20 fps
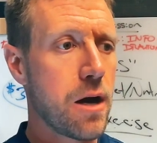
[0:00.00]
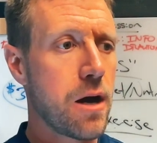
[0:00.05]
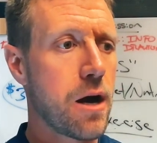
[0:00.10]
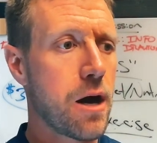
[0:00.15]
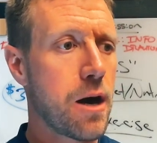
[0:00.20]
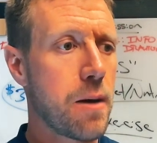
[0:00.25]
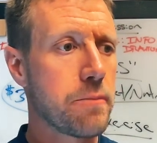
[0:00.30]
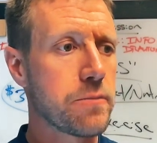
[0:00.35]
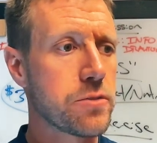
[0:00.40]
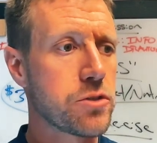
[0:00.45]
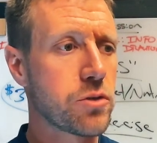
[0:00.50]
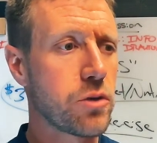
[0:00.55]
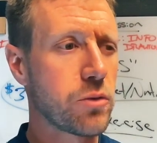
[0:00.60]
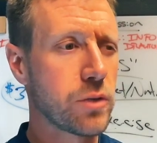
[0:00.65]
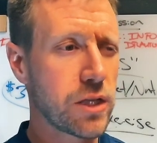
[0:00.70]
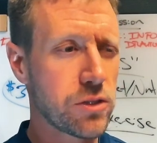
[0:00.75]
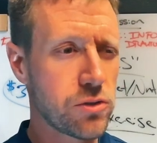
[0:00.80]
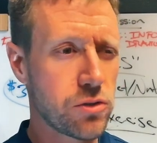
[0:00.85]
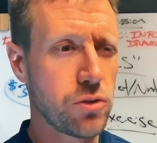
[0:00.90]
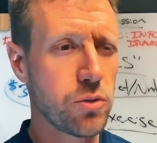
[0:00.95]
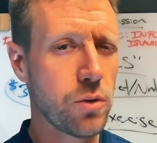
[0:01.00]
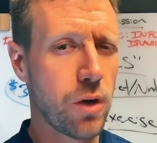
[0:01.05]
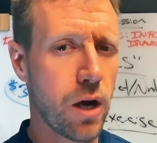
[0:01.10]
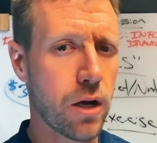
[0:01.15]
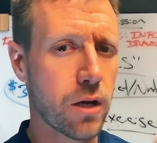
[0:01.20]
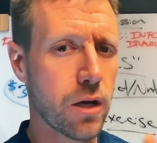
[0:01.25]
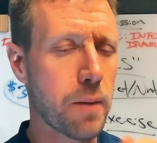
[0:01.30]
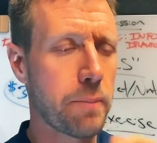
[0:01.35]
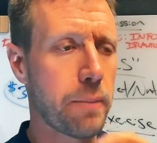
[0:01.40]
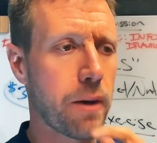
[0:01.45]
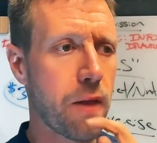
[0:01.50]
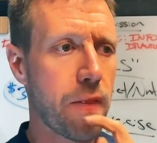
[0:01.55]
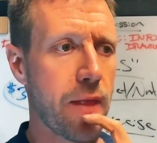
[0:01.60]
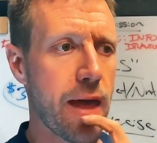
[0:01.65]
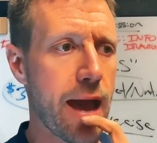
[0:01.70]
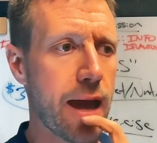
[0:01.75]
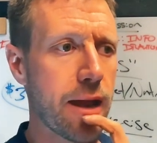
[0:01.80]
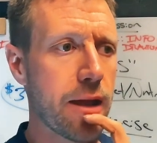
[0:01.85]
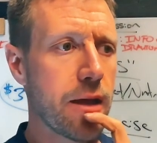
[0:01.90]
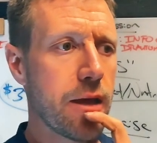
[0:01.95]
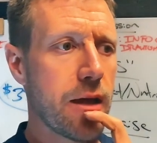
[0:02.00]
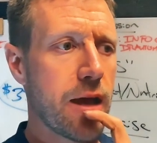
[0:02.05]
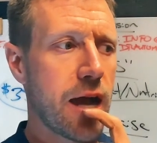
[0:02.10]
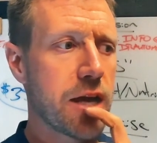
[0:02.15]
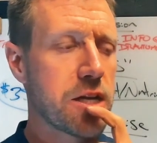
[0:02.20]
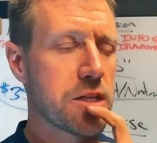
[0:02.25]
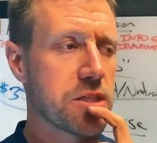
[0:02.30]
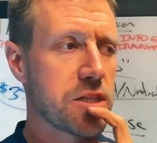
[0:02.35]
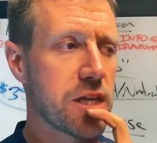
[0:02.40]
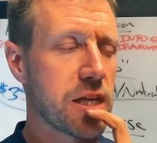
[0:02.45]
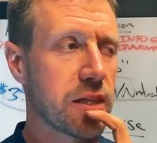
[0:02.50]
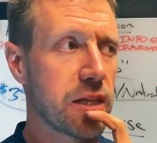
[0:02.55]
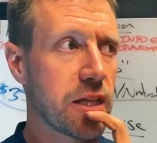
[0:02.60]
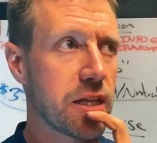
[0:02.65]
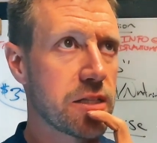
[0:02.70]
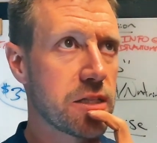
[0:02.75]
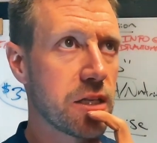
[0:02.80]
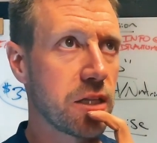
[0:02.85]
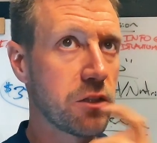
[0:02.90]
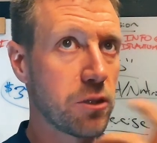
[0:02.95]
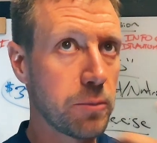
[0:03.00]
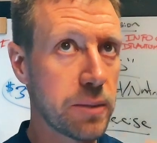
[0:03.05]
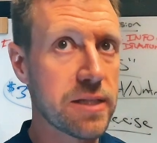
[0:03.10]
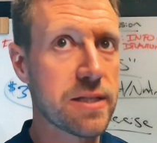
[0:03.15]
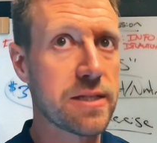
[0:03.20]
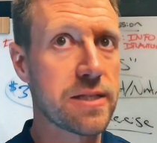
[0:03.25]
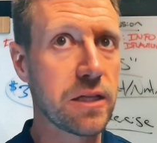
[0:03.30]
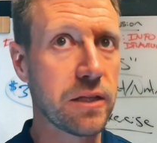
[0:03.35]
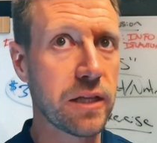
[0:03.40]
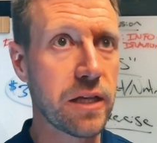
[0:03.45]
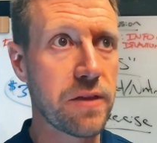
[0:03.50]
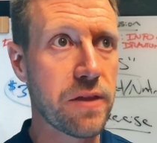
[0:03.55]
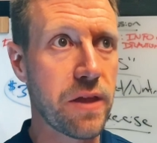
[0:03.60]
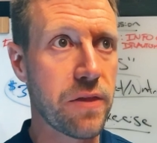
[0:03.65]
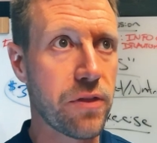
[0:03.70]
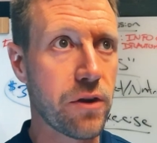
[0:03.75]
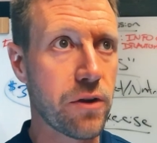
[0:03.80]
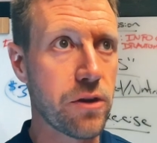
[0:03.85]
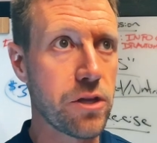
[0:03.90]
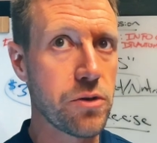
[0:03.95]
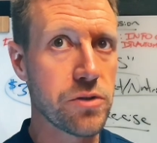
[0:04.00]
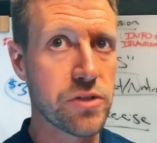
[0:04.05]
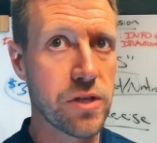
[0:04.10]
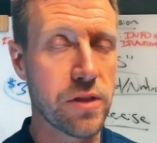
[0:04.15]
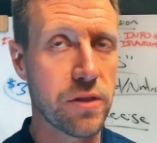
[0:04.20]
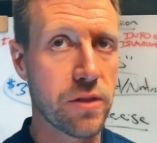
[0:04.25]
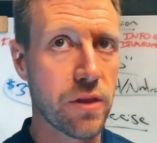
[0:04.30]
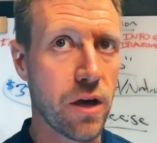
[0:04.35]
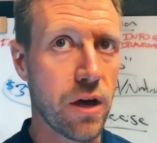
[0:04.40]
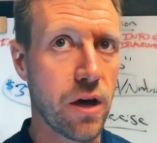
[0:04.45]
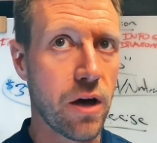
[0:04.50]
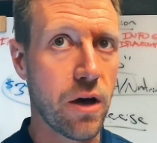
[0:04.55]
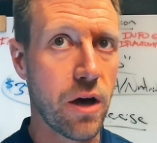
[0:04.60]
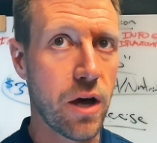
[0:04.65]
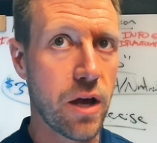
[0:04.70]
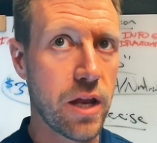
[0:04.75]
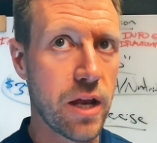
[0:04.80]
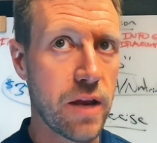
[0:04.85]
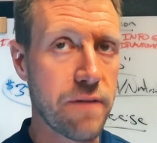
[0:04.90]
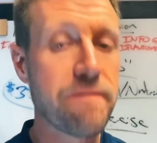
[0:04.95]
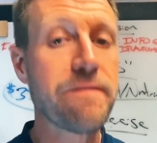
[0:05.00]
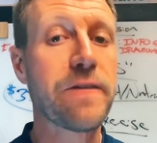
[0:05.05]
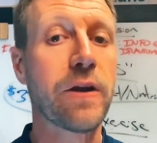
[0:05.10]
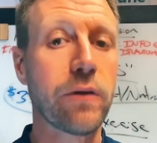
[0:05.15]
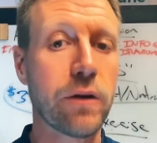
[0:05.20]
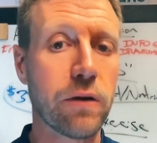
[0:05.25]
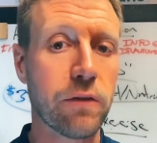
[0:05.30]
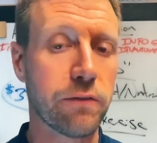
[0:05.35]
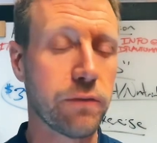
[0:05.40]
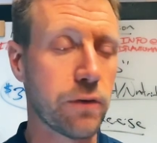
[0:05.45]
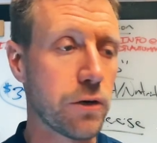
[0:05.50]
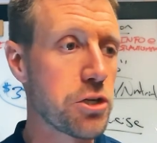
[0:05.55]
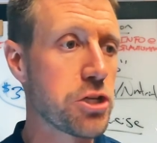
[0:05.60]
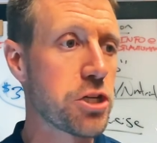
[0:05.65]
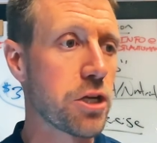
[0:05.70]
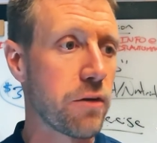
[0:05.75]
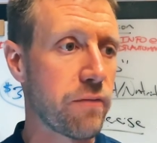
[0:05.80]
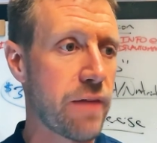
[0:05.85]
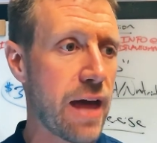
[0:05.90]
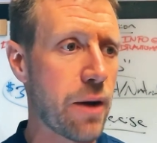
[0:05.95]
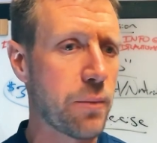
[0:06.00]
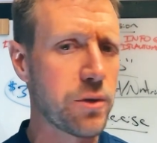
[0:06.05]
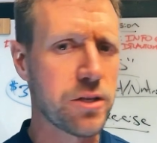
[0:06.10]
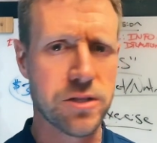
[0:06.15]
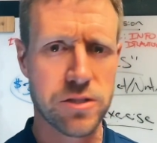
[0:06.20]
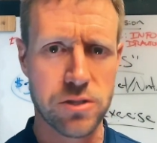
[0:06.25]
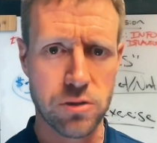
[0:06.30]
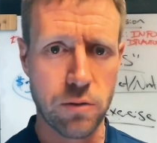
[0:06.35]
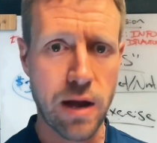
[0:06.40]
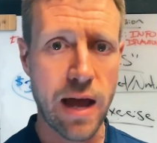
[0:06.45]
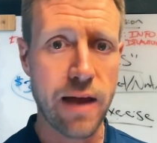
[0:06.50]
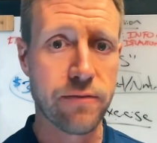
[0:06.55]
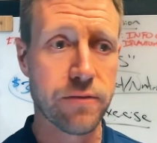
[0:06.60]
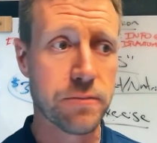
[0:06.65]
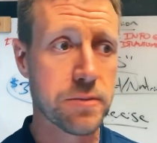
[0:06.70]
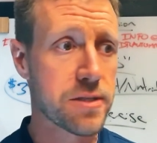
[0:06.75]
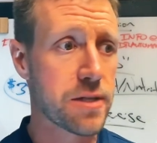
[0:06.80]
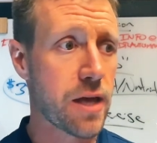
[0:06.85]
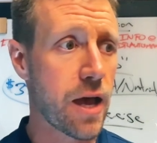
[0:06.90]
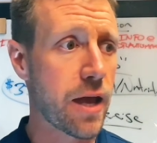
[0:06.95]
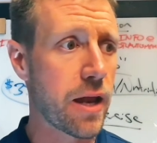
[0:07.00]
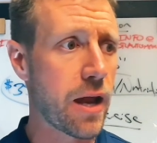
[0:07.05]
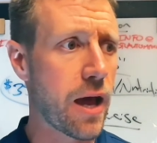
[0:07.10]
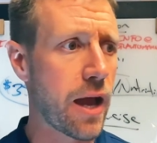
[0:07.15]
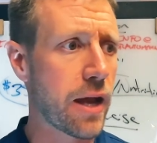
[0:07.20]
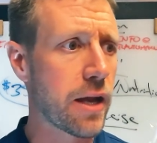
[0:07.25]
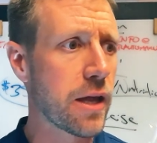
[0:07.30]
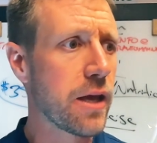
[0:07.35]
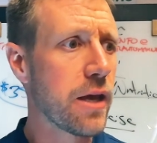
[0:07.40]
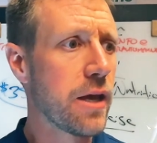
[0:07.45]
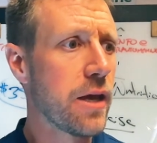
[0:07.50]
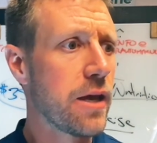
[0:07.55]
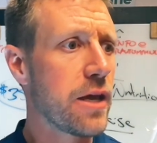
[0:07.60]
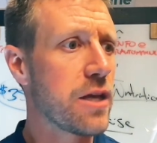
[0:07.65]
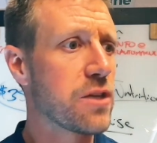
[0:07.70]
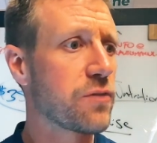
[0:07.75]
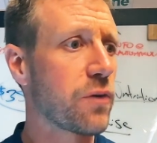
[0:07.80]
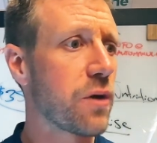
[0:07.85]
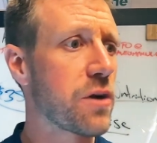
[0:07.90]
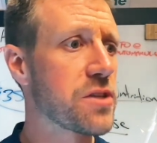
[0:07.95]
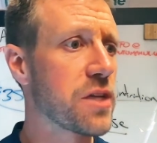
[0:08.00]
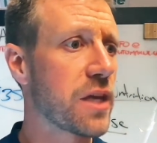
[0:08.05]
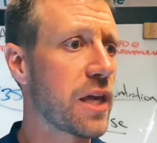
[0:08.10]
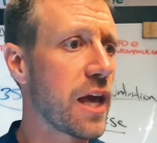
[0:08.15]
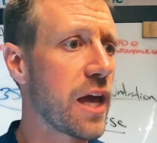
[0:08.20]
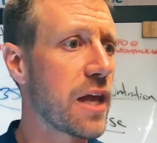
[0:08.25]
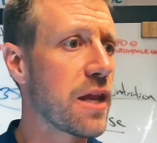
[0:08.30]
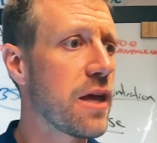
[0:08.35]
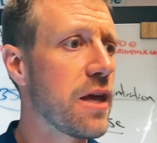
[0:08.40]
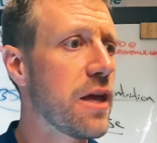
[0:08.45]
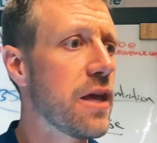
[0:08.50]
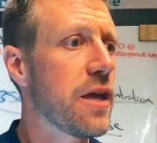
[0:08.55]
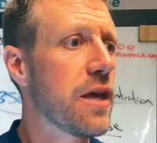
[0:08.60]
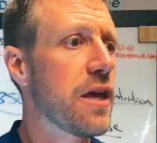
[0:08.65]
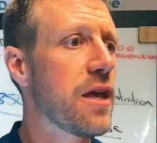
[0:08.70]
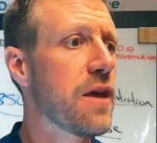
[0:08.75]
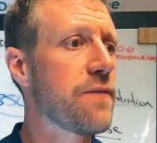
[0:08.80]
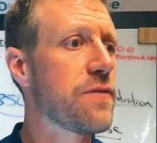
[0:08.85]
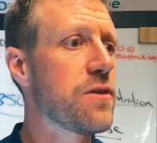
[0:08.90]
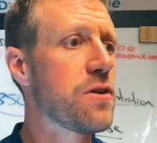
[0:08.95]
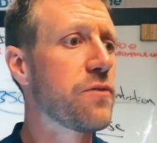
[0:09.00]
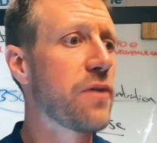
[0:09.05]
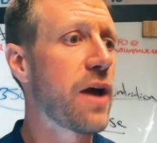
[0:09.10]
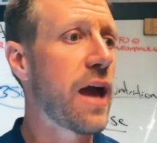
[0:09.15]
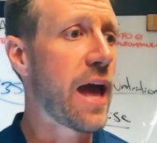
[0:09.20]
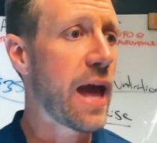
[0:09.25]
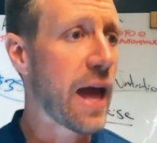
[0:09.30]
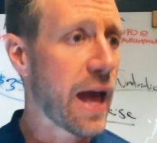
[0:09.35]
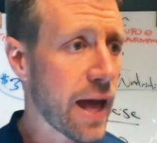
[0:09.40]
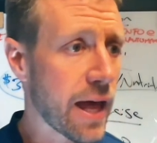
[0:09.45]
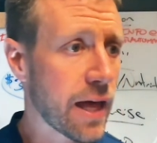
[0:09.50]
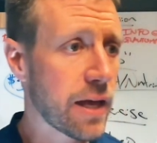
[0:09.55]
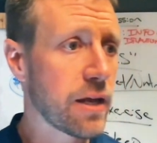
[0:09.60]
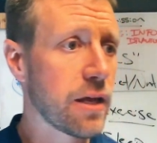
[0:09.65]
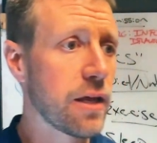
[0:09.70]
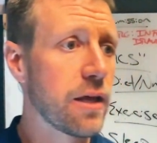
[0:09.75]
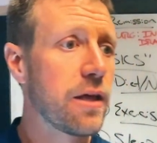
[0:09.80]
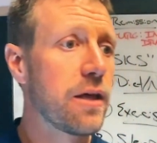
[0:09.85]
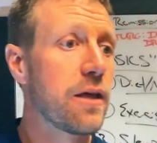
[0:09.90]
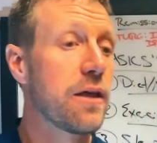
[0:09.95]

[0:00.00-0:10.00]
So don't get too hung up on that. I just think that it's a little bit silly that they're using an inferior version of that, which is derived from cyanide. As far as, again, if you've had